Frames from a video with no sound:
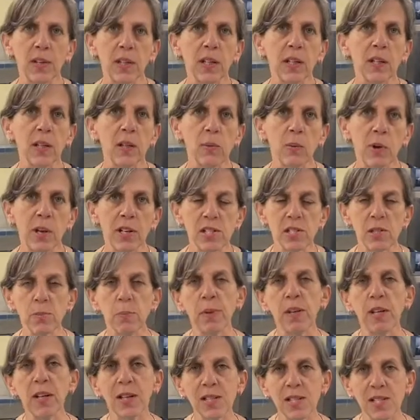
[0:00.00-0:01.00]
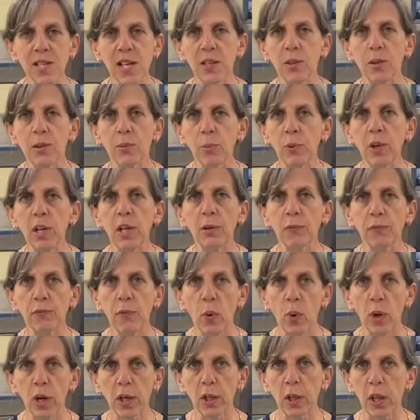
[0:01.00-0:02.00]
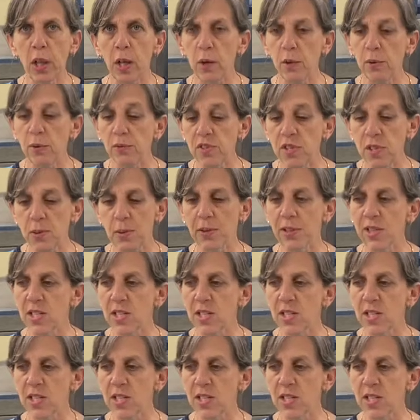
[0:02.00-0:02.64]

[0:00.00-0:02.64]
in the recipe I say 3 to 4 cloves.